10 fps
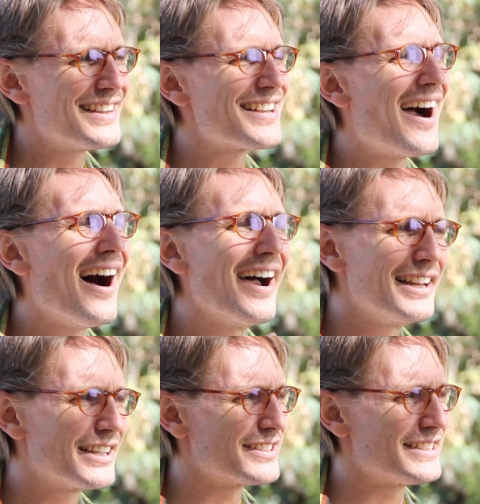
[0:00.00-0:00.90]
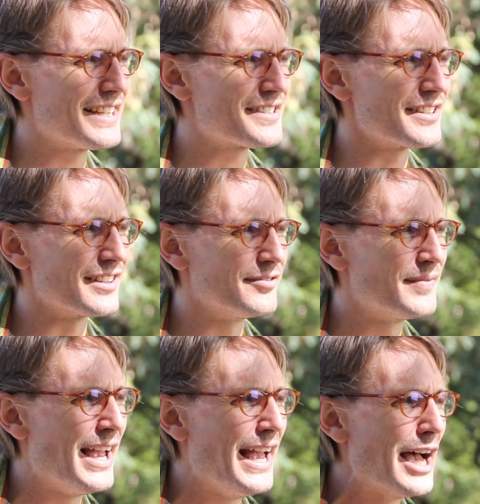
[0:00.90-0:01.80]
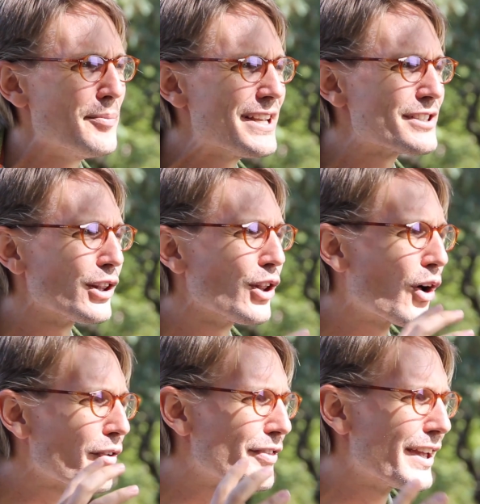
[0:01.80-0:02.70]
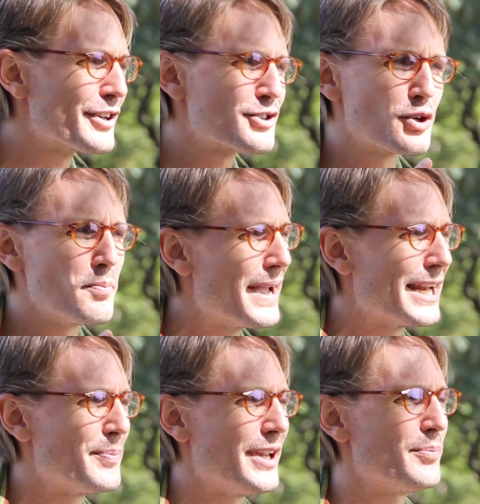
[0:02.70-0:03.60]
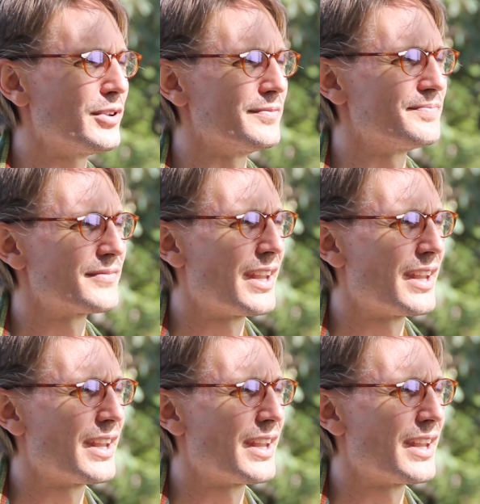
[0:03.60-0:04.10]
is highly contested and means a lot of things to many people.